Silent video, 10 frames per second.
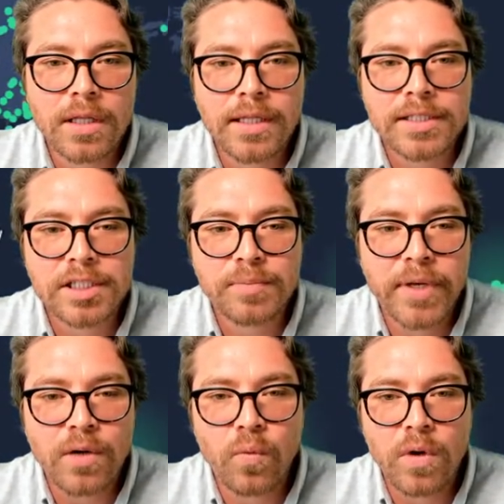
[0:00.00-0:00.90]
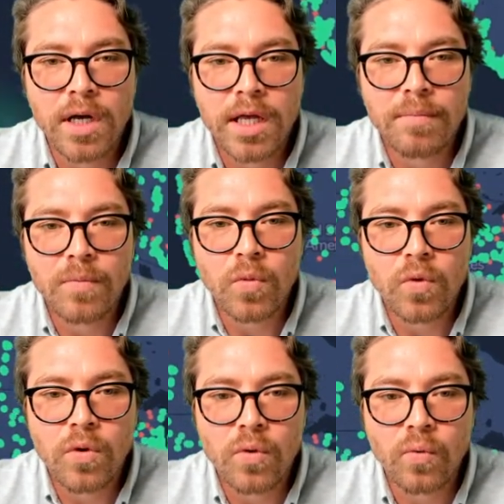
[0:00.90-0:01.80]
Let's just pick one
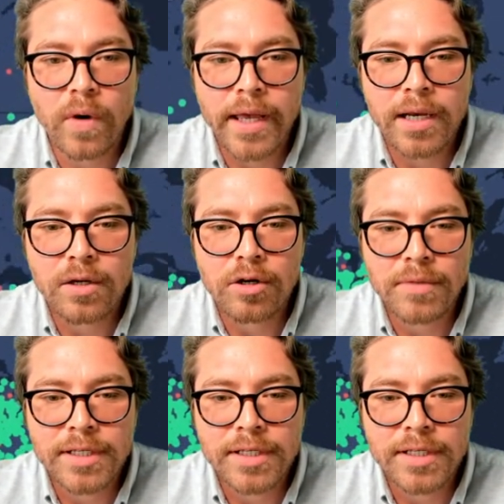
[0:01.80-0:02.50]
more random.